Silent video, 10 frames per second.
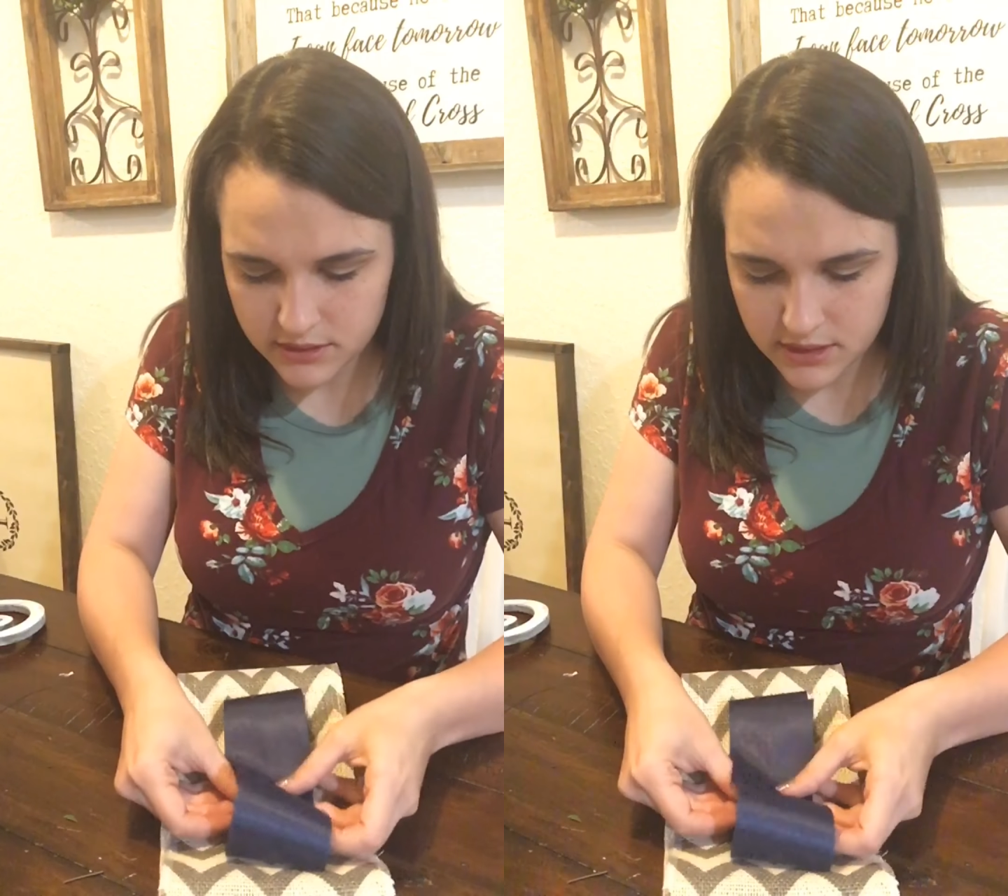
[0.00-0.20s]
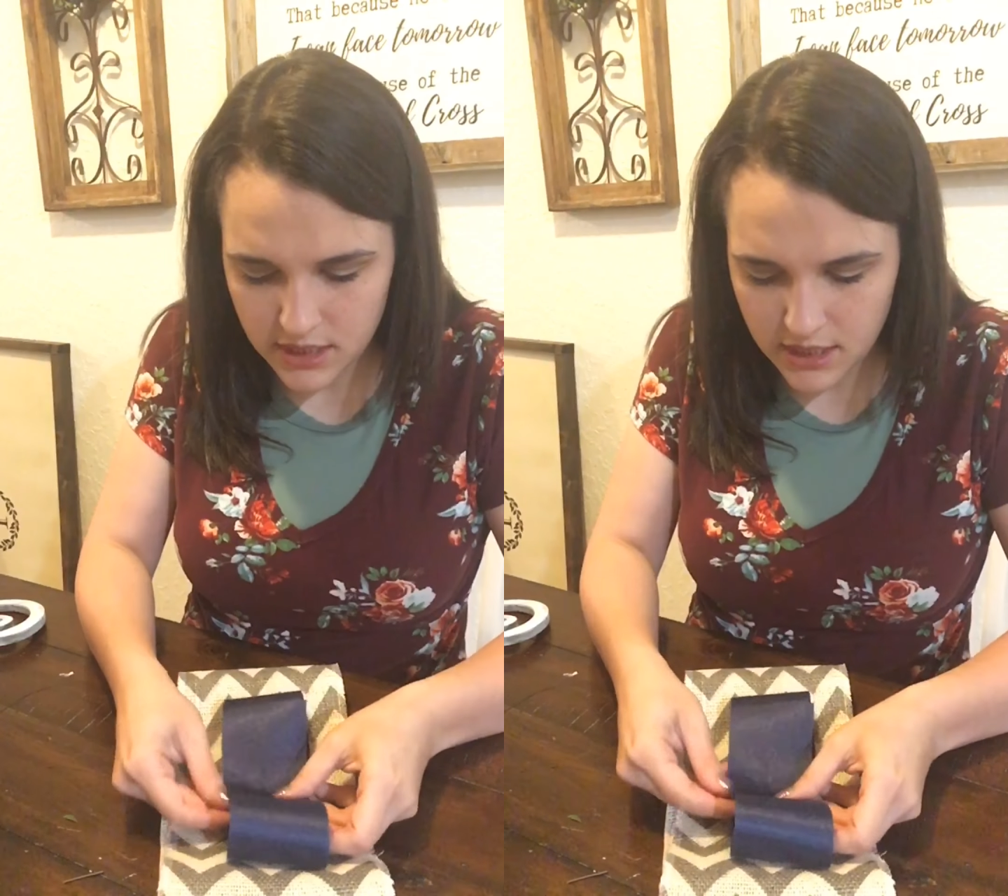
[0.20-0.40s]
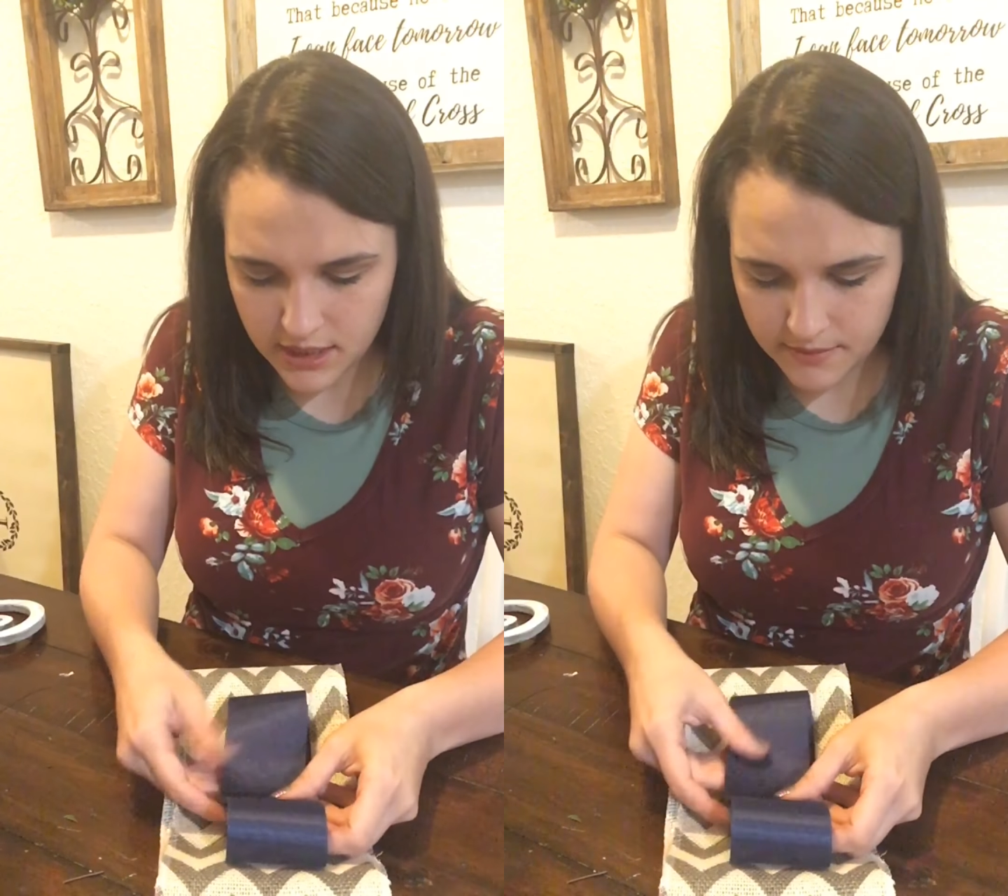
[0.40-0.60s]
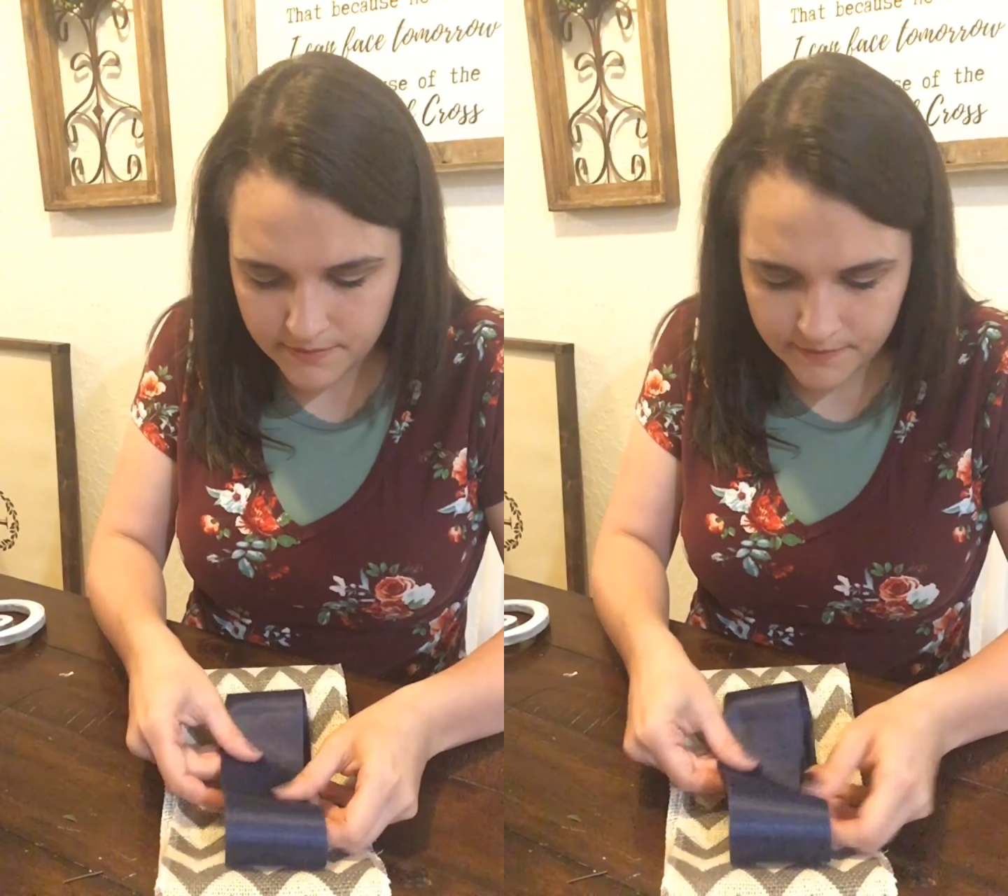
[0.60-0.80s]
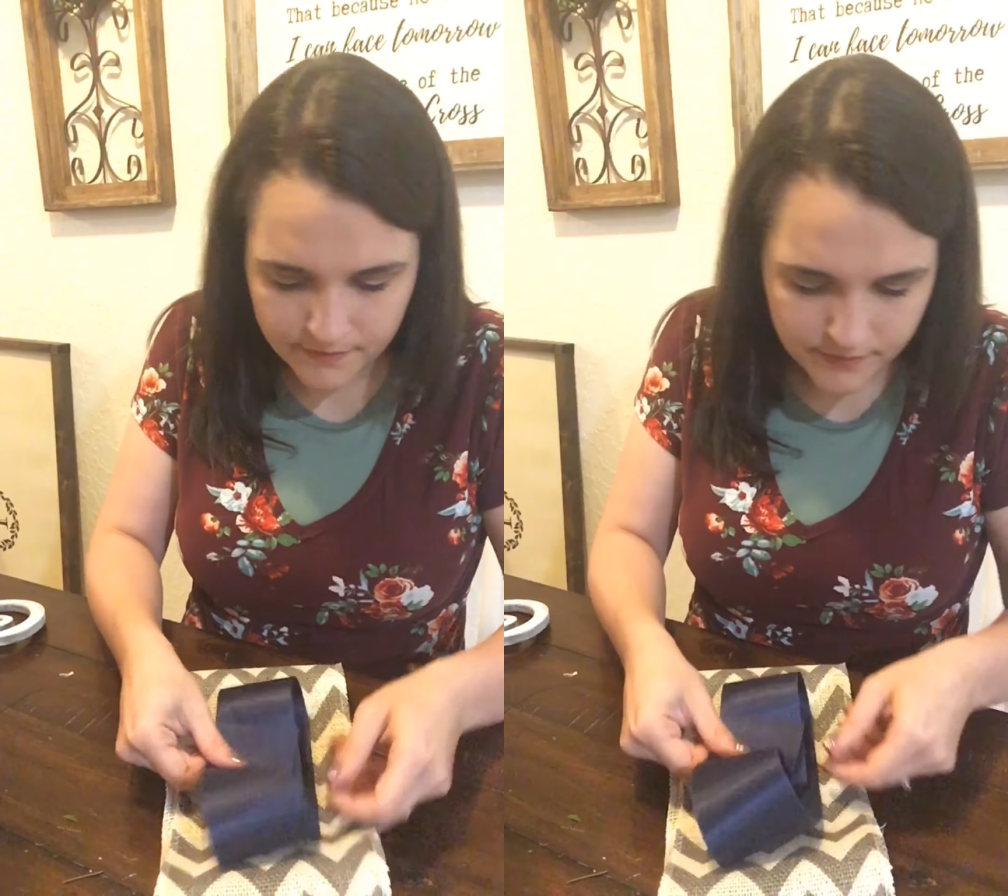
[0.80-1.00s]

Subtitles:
seam